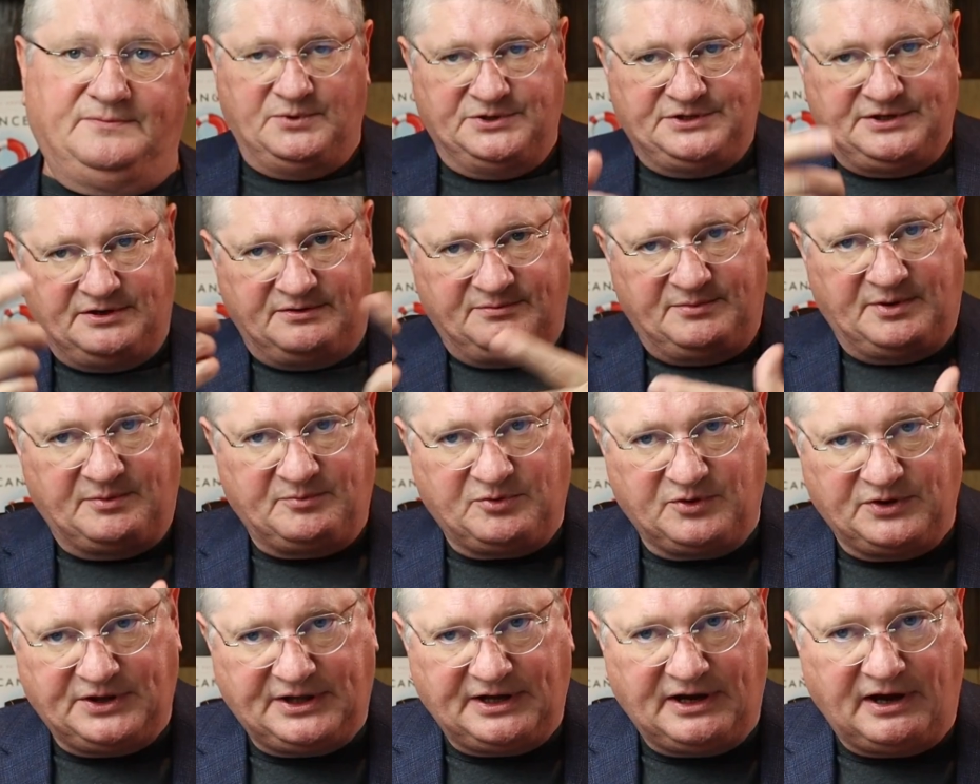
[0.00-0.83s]
But then
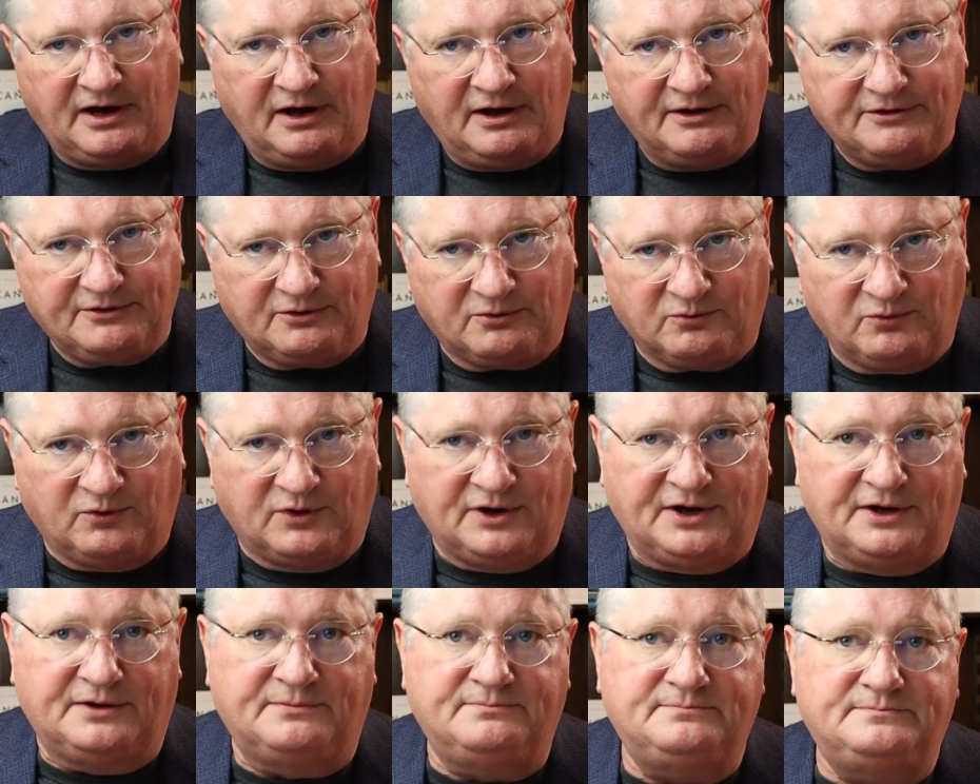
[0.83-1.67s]
remember the other
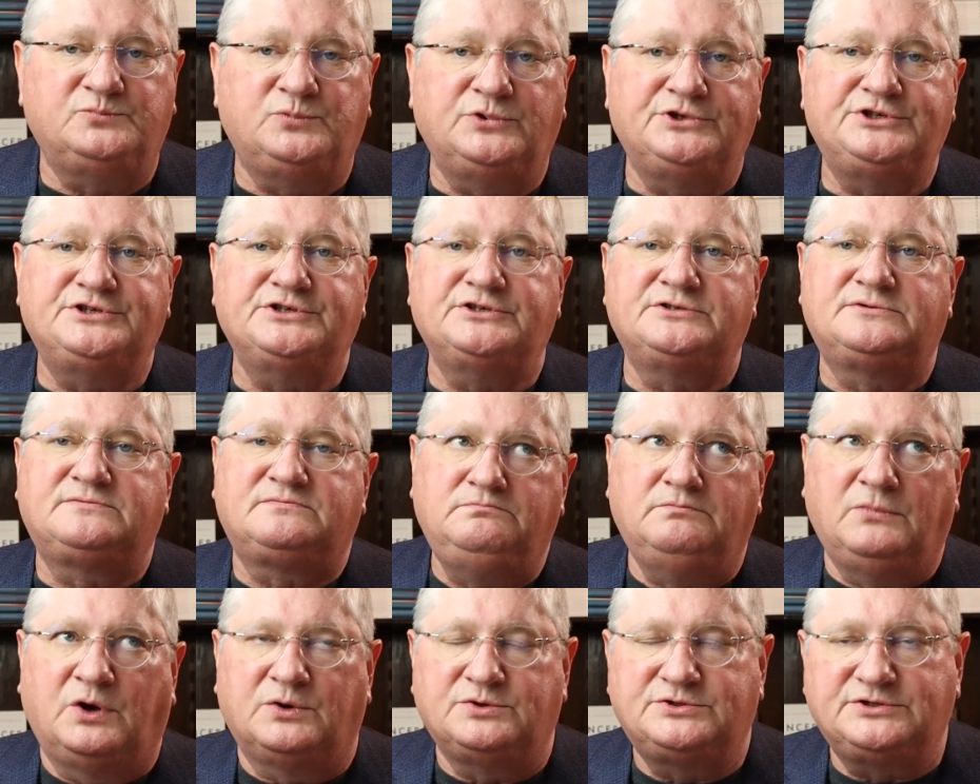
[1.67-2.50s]
one, which is
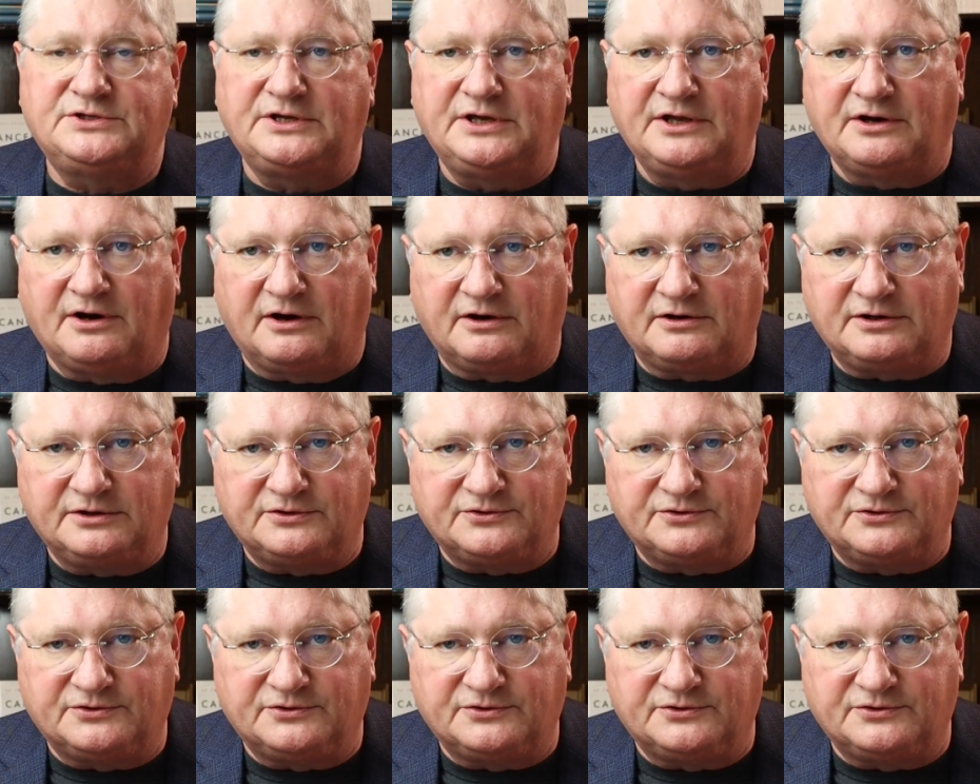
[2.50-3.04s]
mostly in our